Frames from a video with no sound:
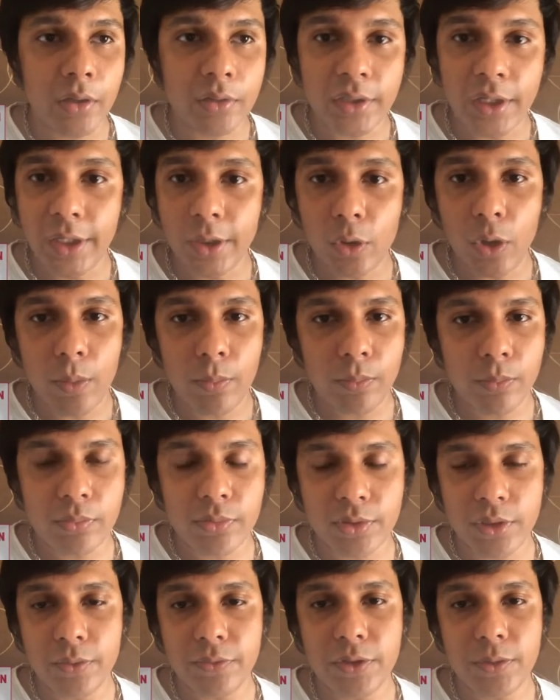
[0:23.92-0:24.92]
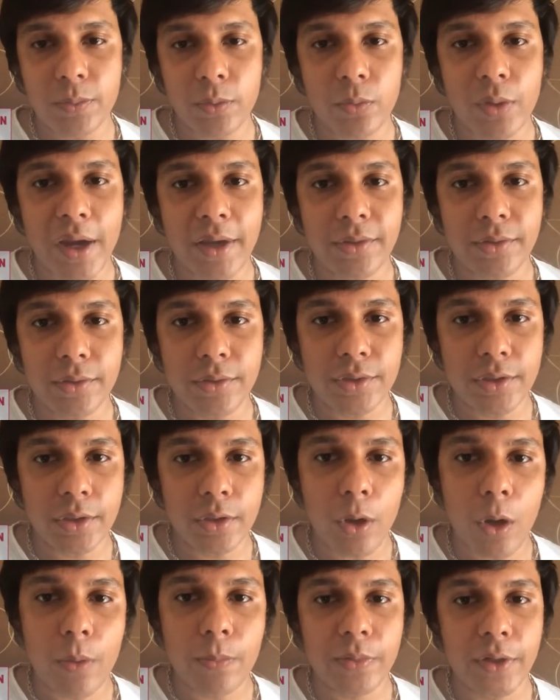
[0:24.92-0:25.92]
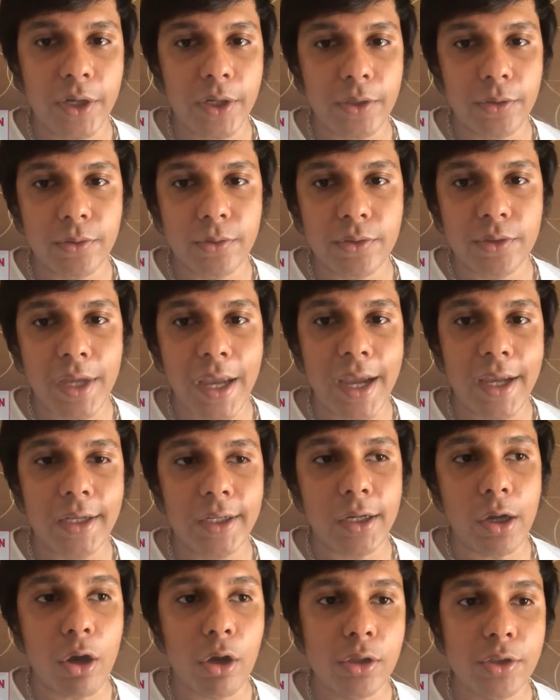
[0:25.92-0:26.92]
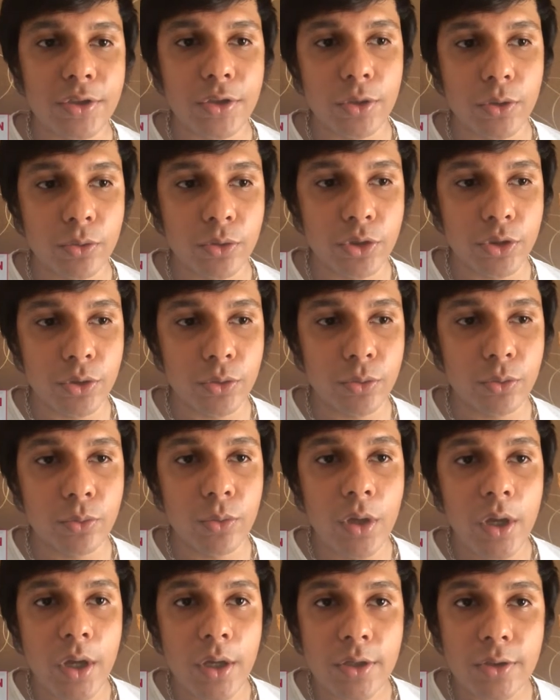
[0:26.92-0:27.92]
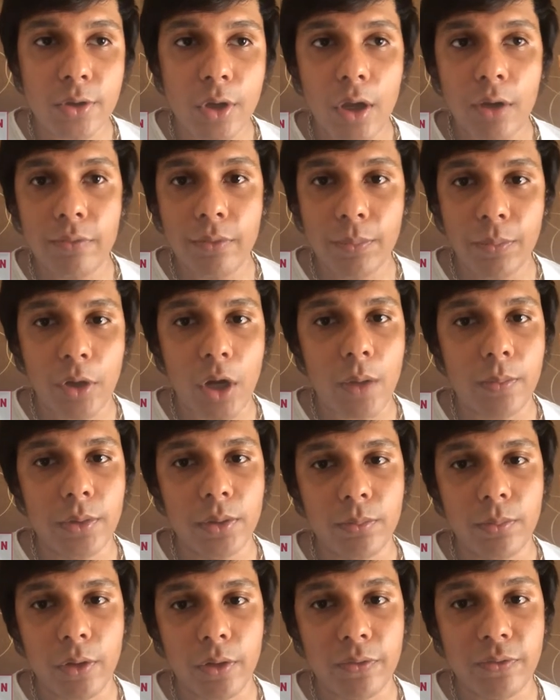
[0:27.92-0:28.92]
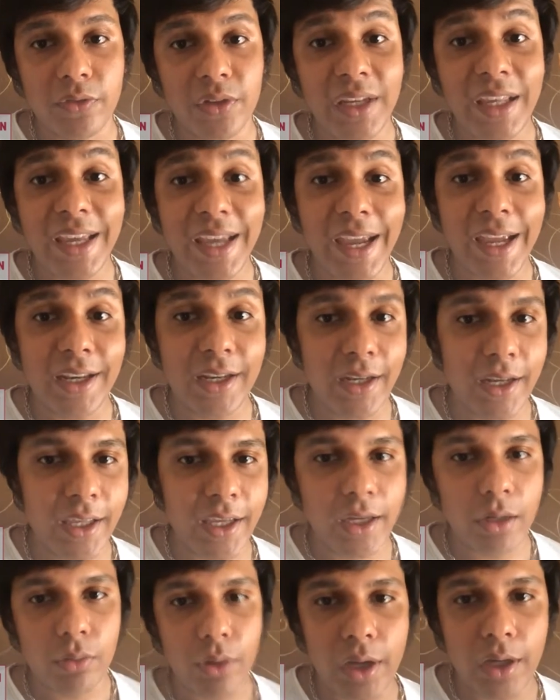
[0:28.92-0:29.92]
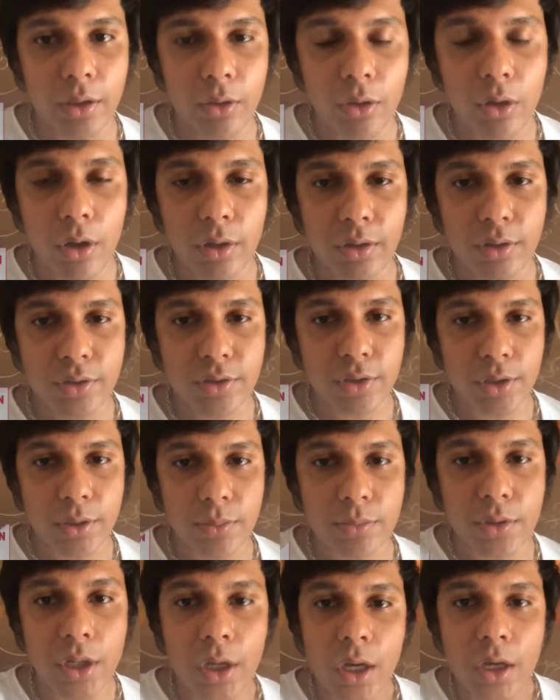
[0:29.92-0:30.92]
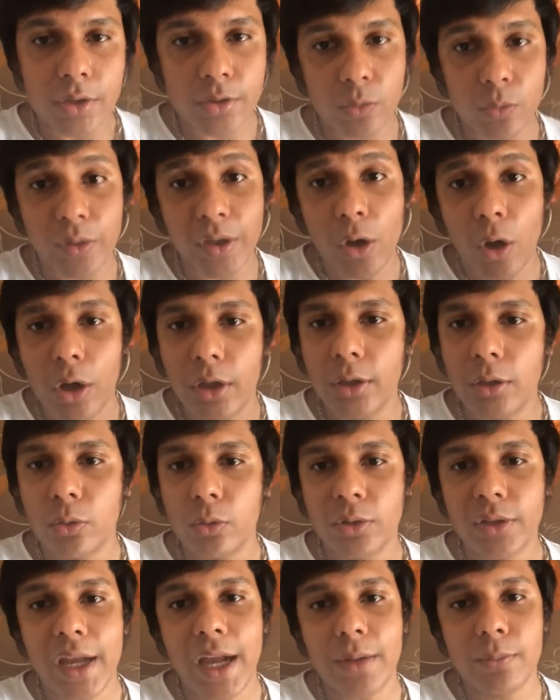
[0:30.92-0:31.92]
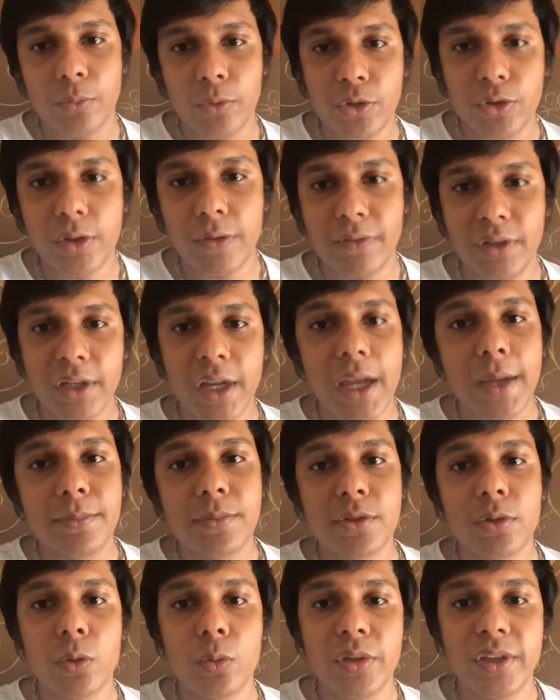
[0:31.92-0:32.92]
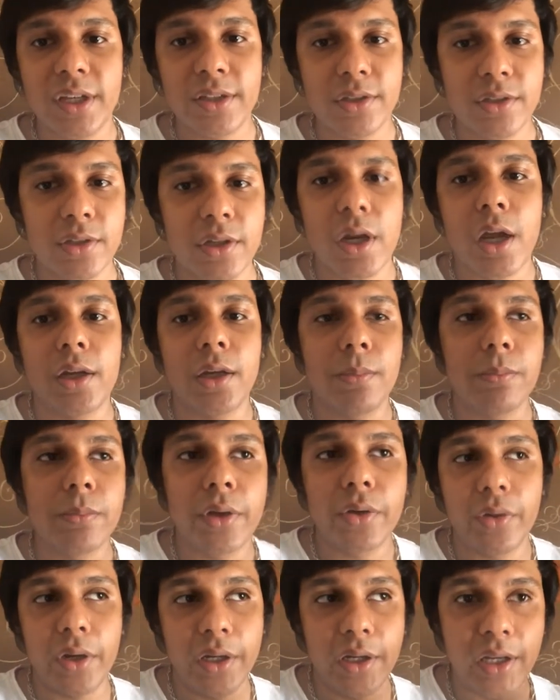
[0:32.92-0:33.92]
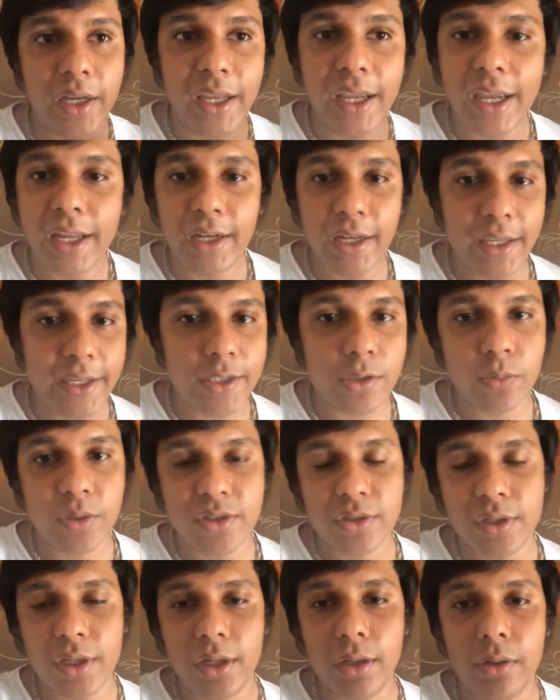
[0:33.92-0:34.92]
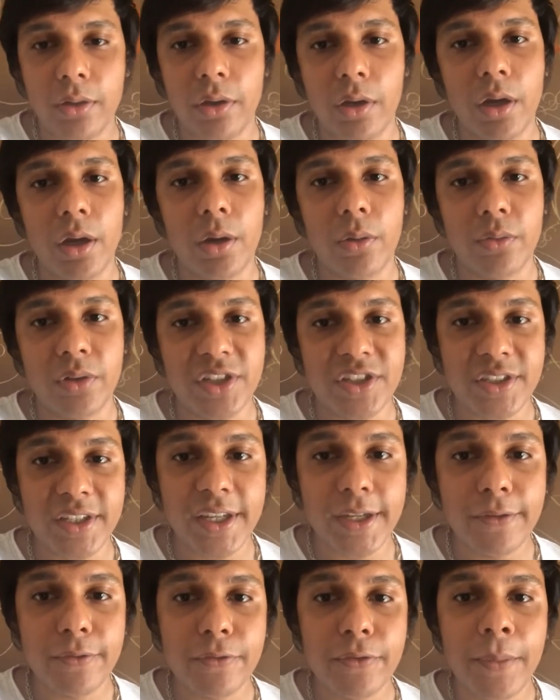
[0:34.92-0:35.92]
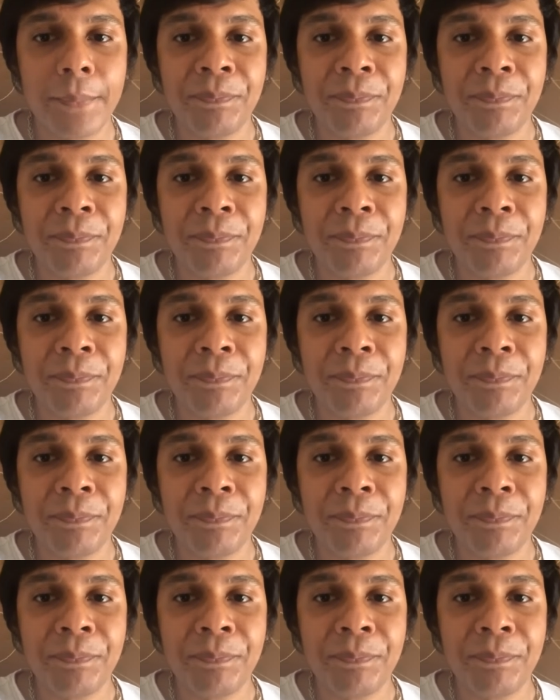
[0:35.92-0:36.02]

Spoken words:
telecom service providers and operators, and also to solve a problem of DND, right, do not disturb. So we all know that most of the times, though we register our number in DNDs, we still receive